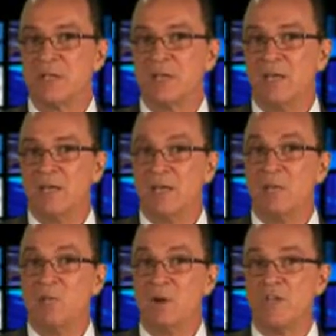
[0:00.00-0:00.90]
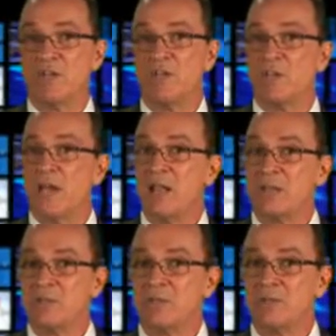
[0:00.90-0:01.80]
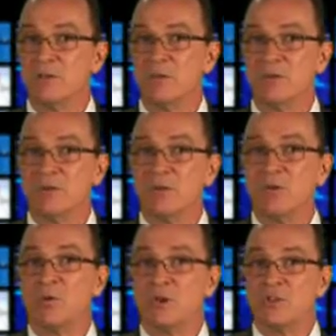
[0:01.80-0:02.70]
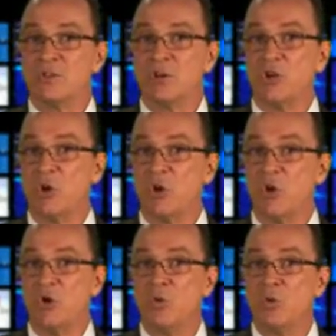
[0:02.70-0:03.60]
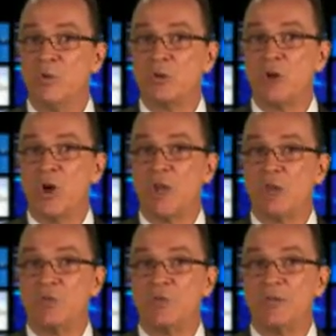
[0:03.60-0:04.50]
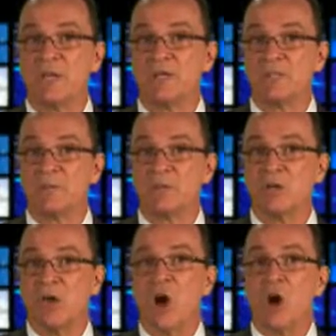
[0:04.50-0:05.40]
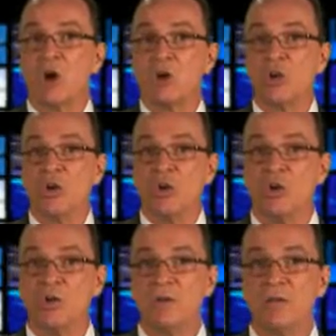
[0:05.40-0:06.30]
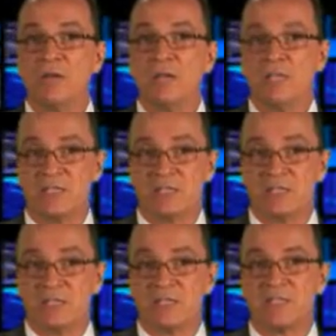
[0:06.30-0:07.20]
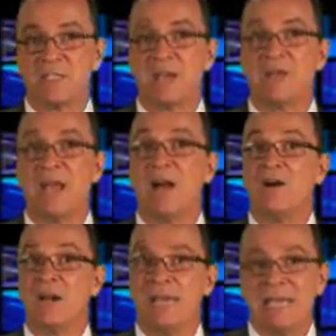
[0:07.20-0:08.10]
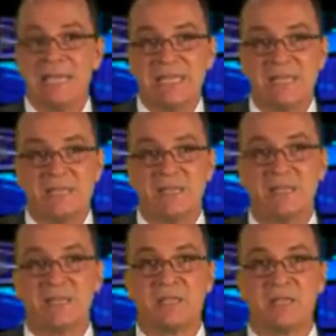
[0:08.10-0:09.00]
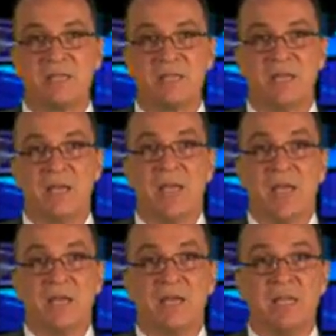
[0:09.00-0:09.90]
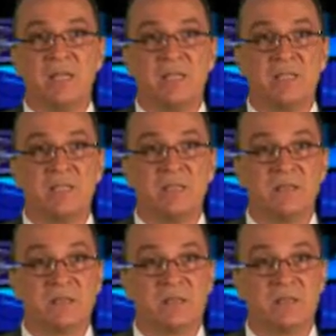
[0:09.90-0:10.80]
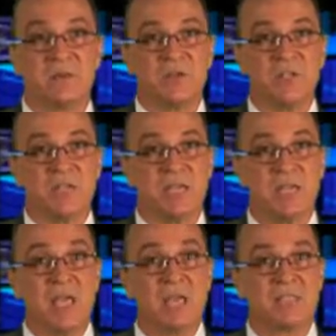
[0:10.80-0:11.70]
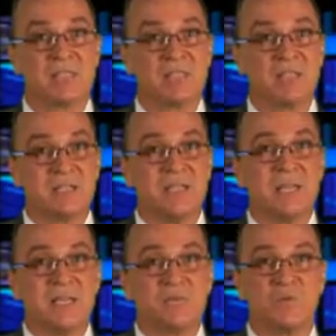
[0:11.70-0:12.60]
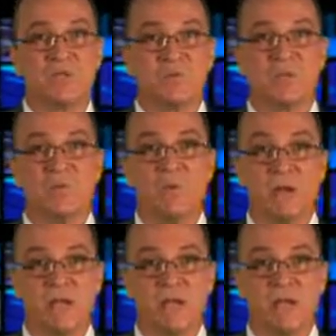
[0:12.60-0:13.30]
And what is our challenge? Or what is our goal when we're talking to a customer? Our goal is to get the sale now, isn't it? And getting this customer to say yes is what's really winning.